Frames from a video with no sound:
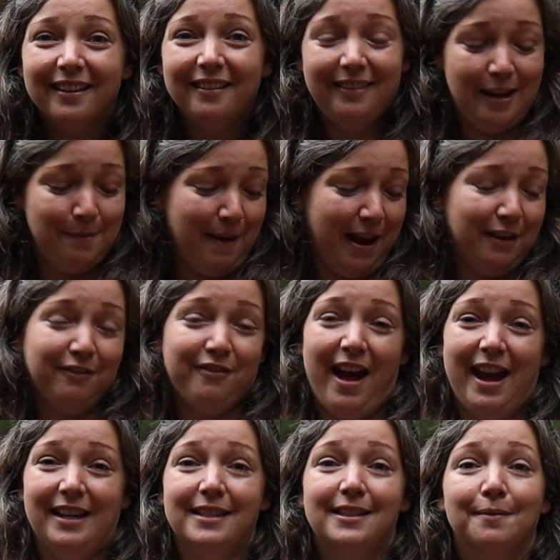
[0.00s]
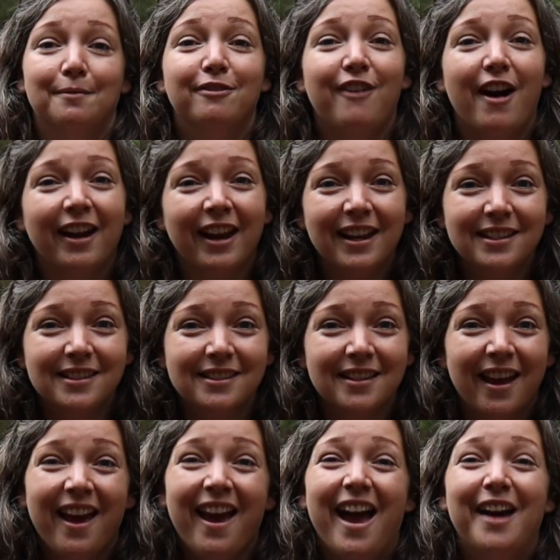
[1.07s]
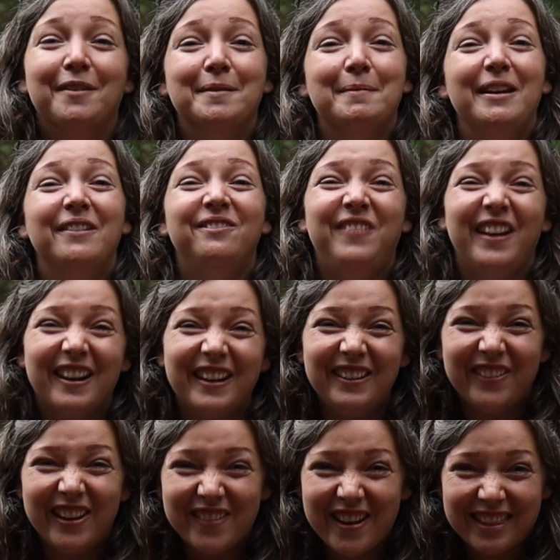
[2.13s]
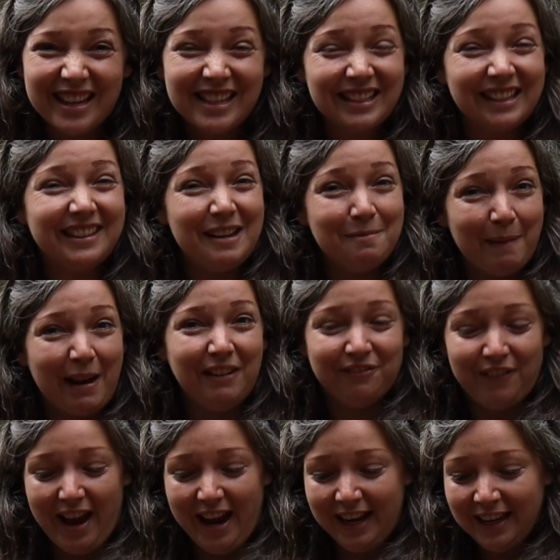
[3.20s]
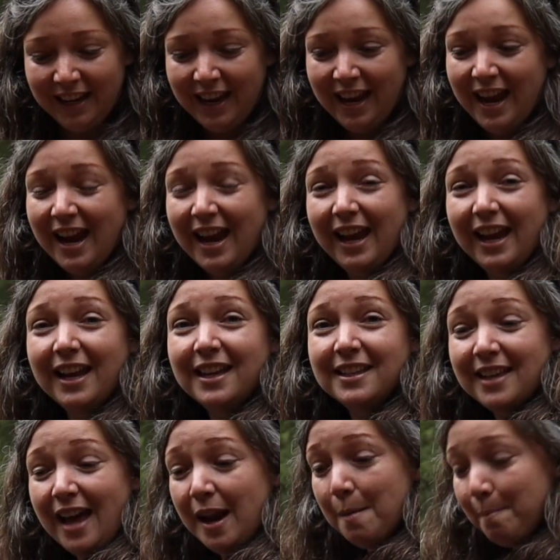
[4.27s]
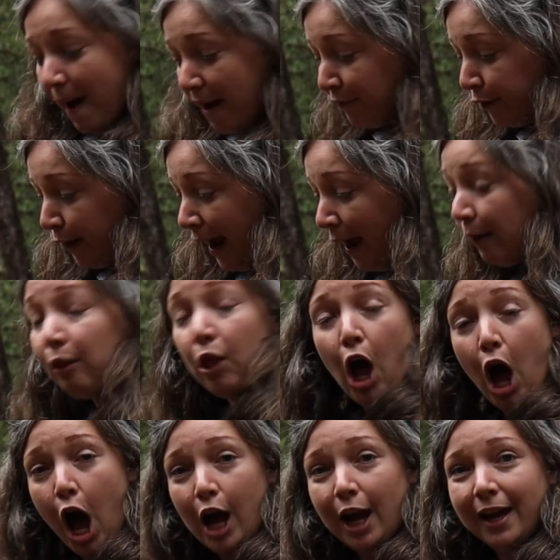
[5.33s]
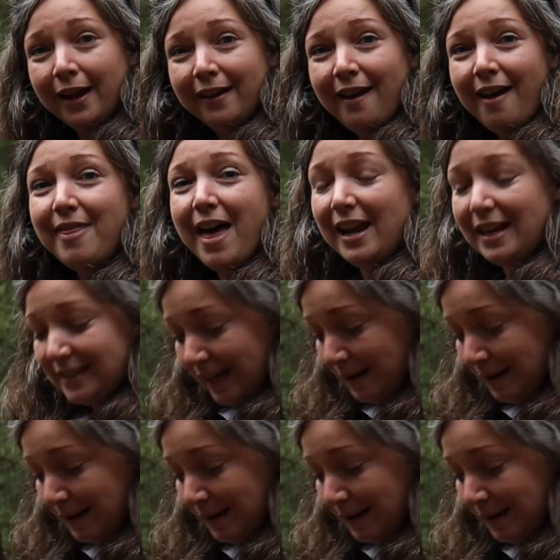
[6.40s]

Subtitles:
they might find some fungus, and one of my very favorite things that they might find is an above ground log that is